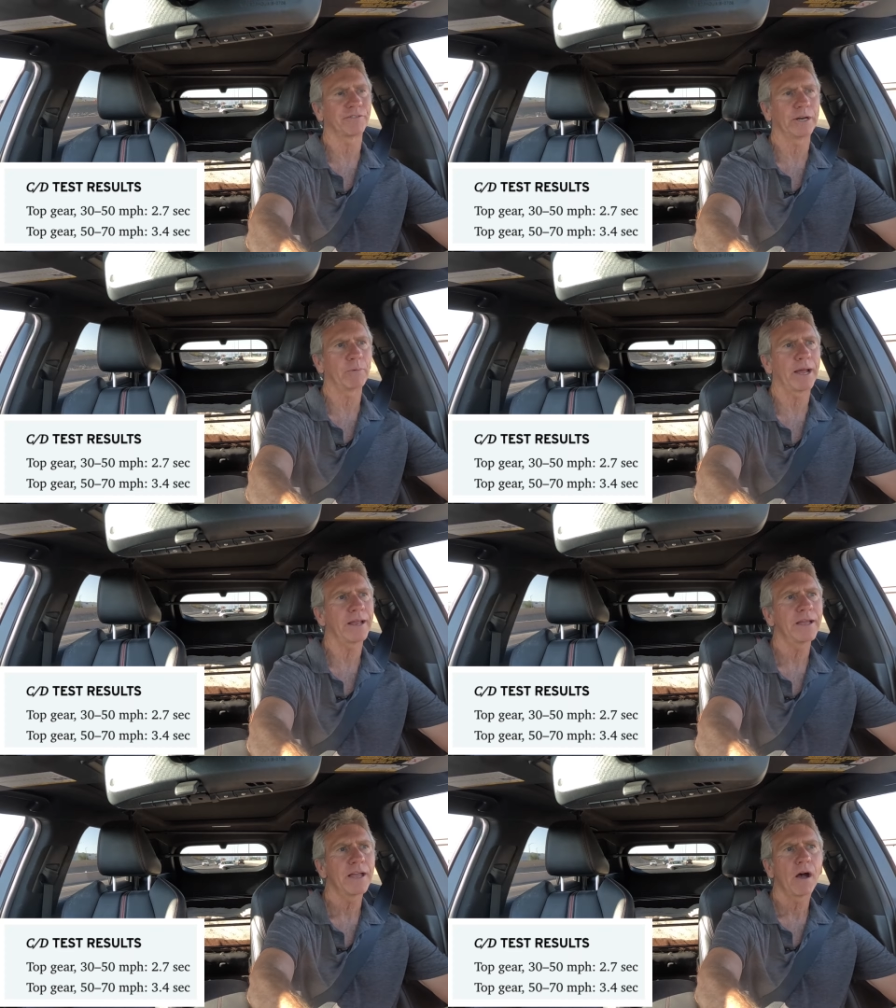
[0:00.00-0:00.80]
freeway,
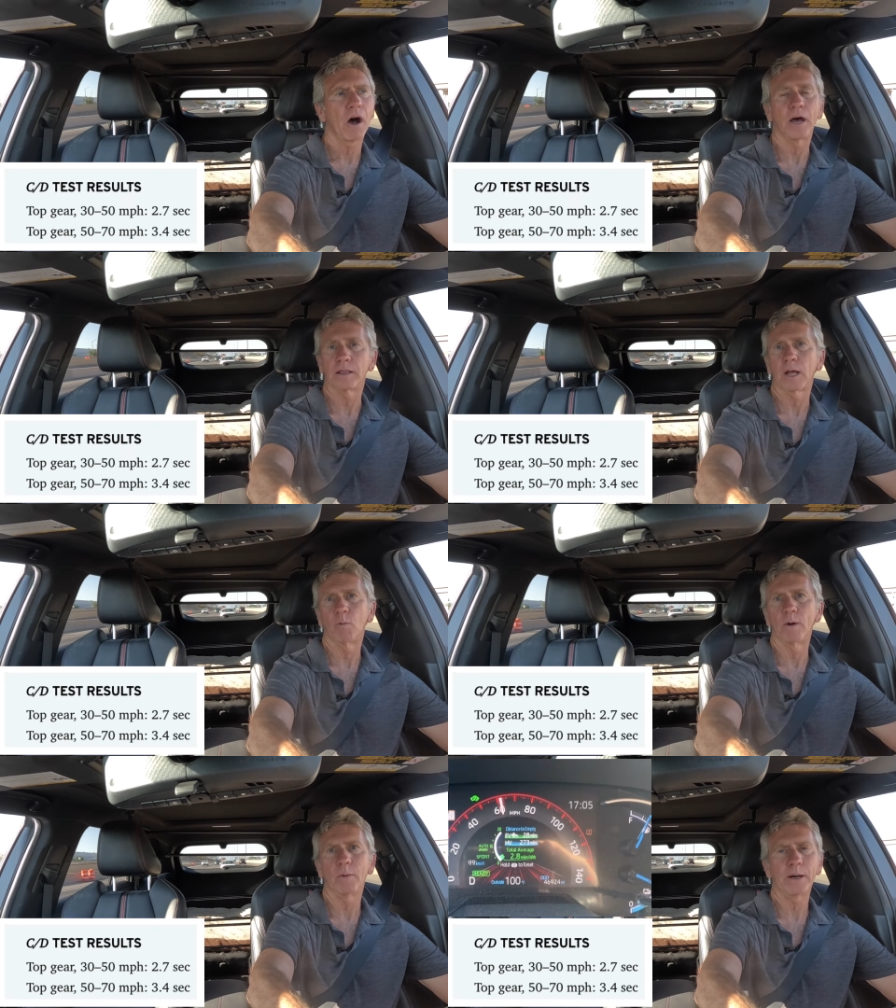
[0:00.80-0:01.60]
on like
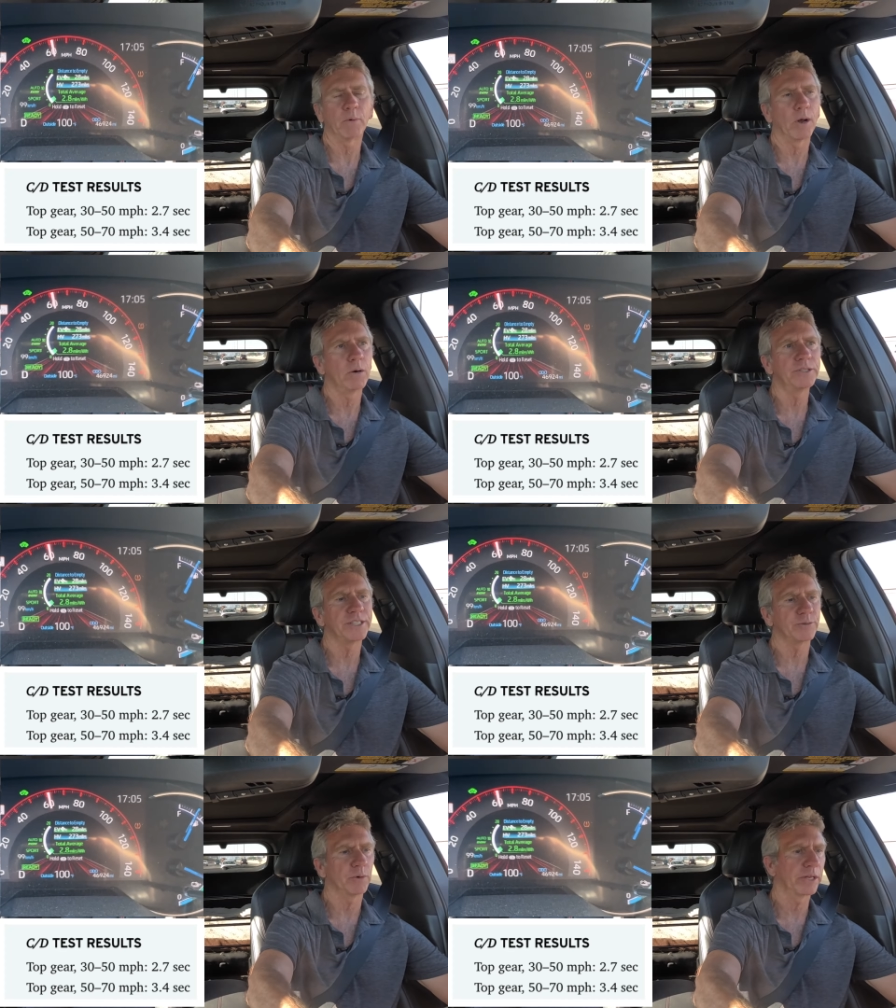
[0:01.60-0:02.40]
one-way roads,
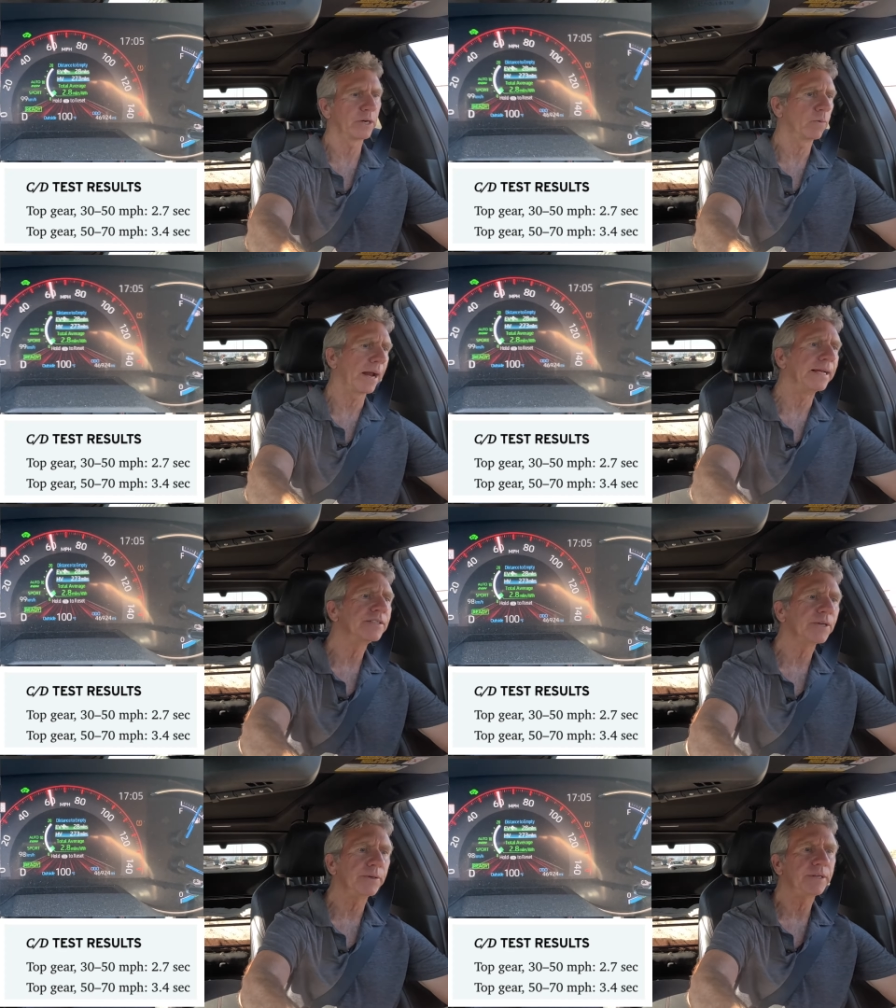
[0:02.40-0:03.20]
it's really great.
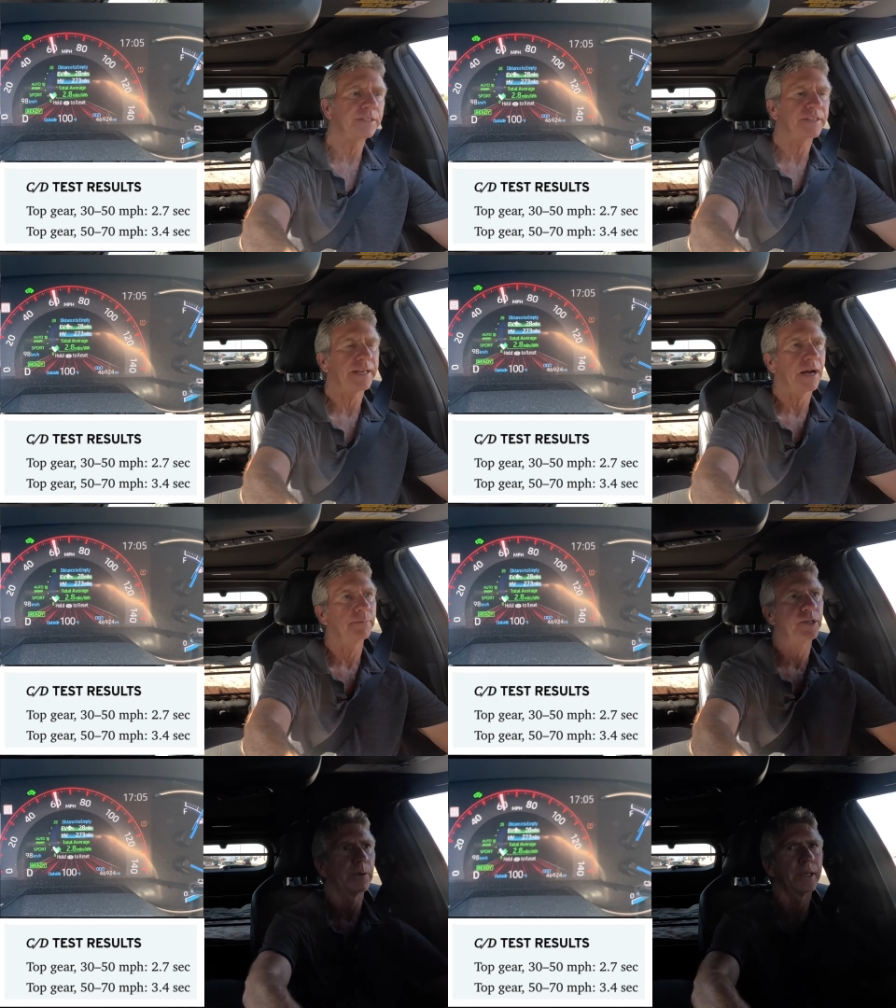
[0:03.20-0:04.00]
So you can see
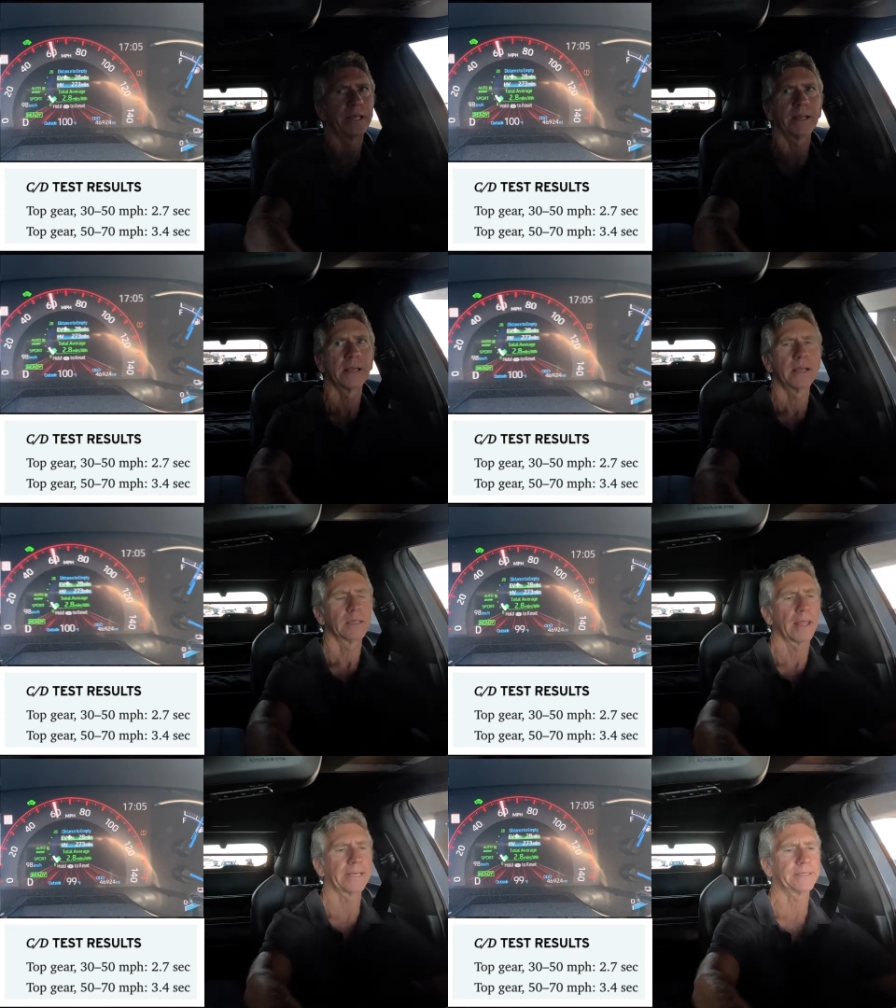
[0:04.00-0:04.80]
I'm
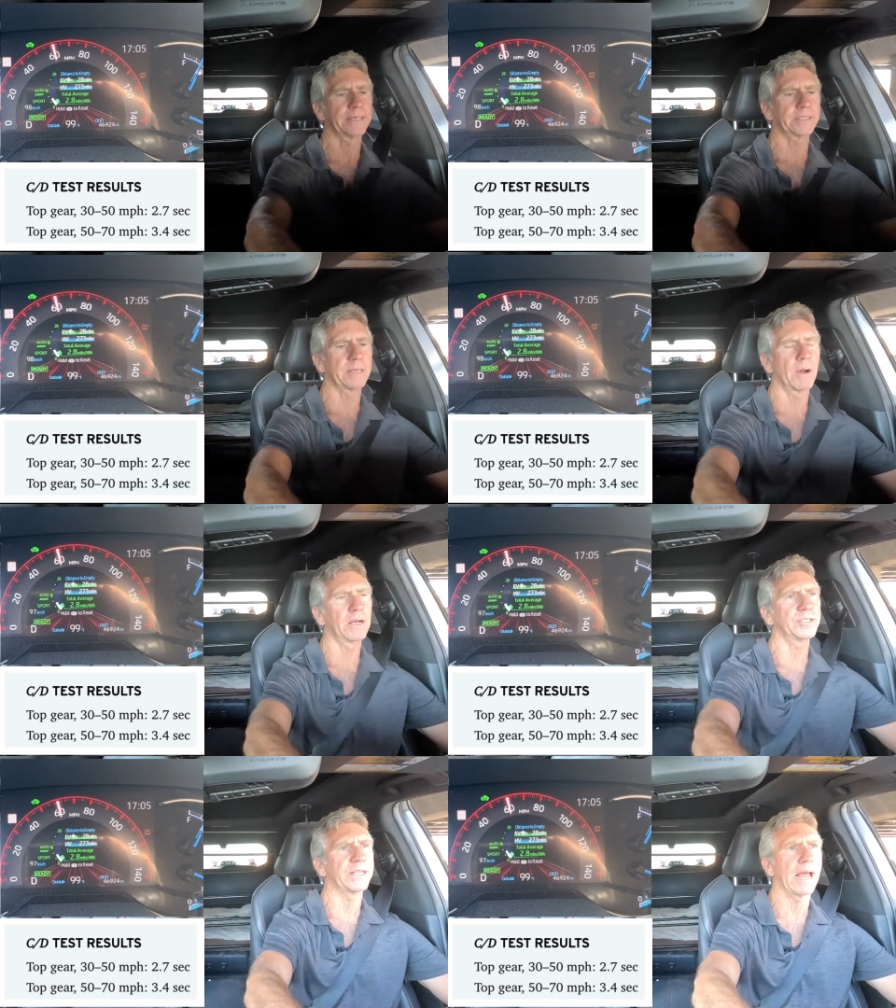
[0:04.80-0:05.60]
doing like 60
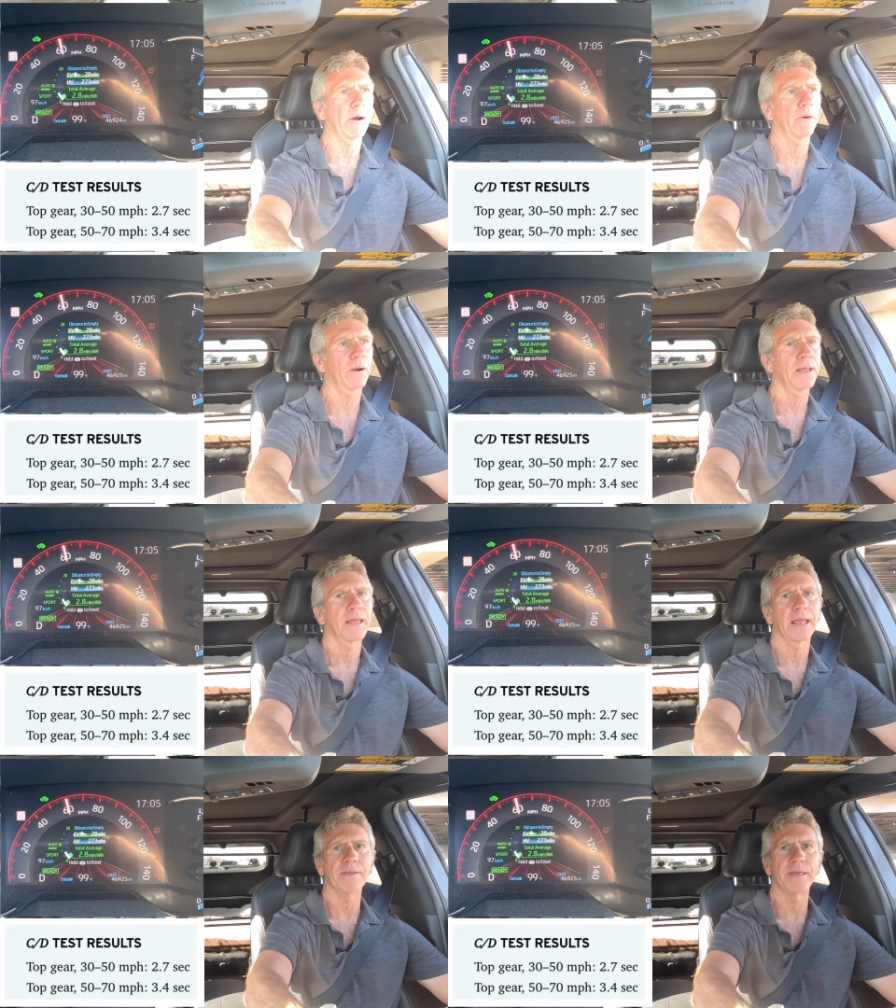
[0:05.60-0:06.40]
miles an hour,
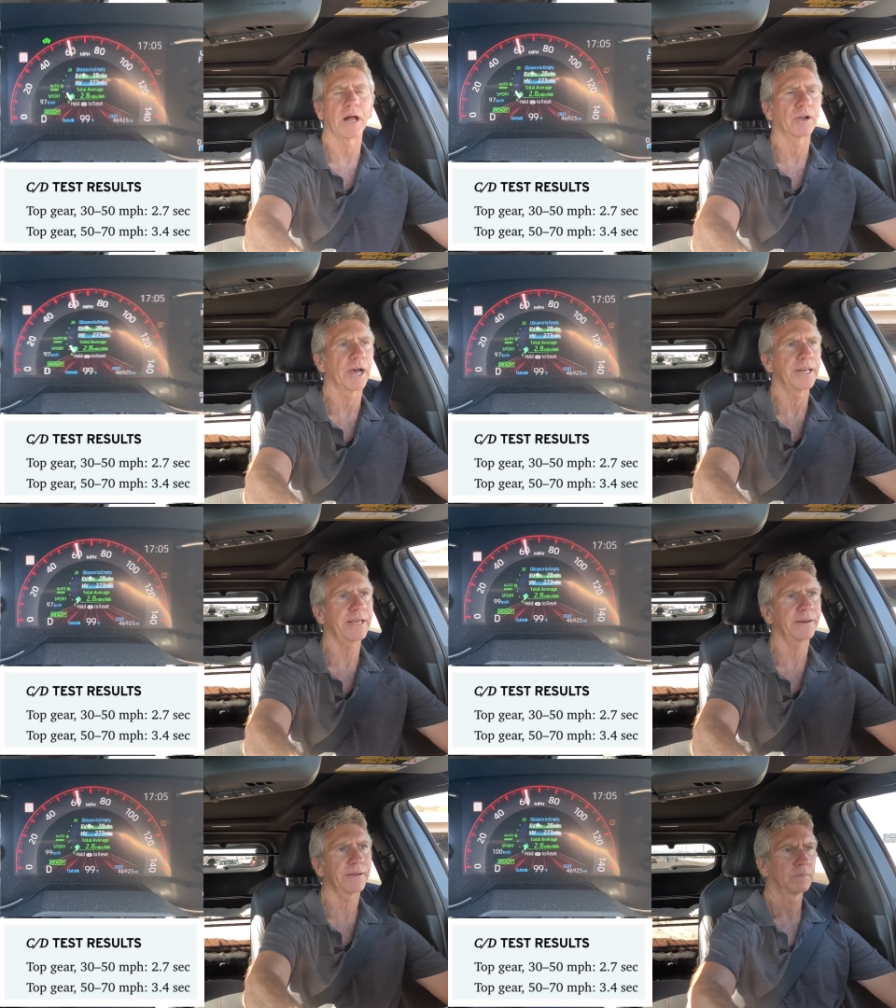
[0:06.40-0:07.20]
and then I'll gun it.